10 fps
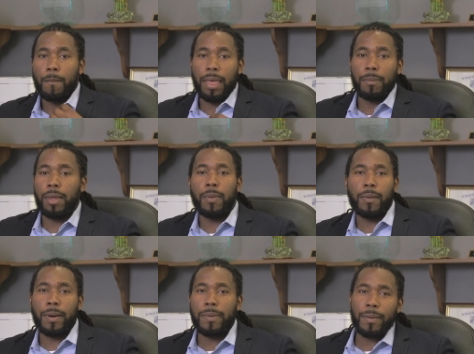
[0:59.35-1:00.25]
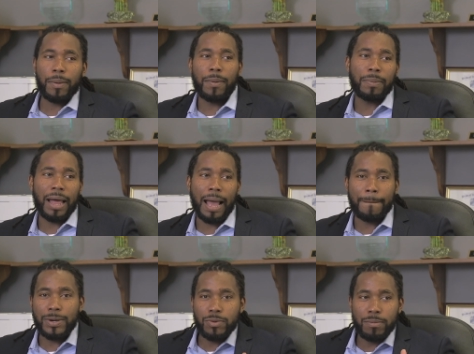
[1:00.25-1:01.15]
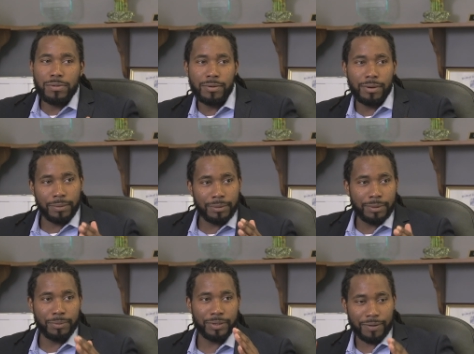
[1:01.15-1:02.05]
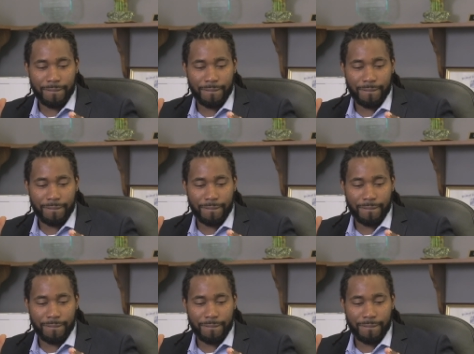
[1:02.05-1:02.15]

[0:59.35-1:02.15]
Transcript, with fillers: Blah blah blah blah blah blah blah blah